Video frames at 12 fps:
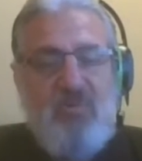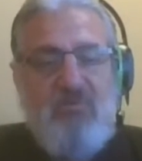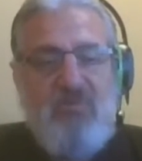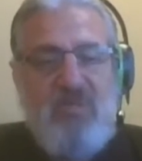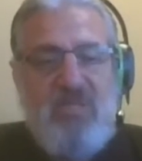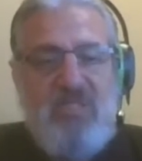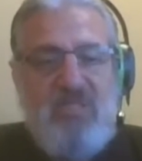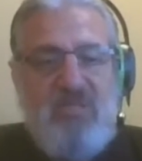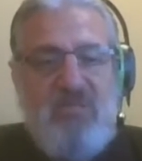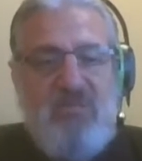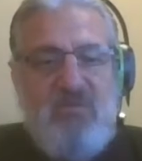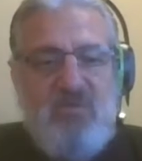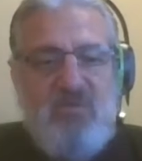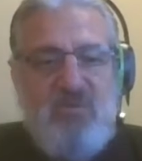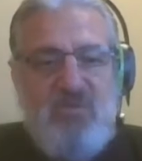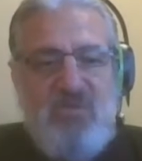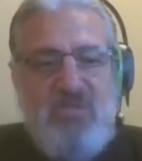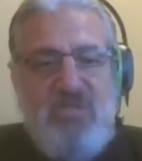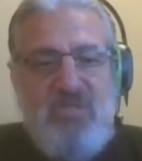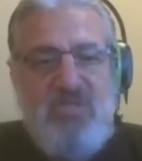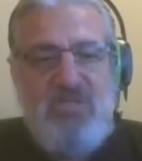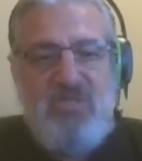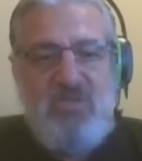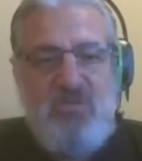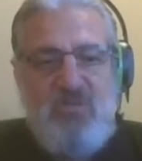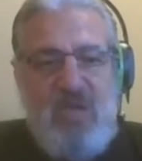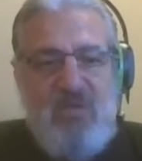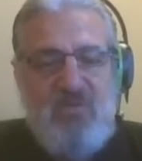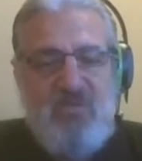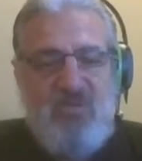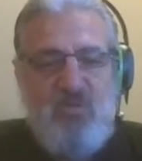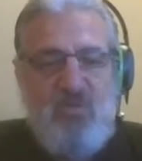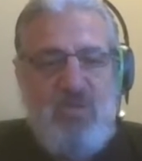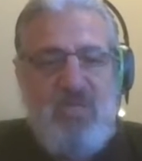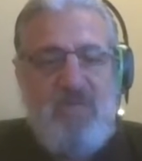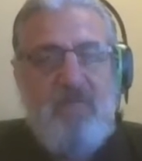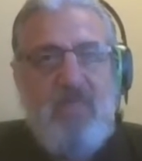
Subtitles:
We released the first version in 2003.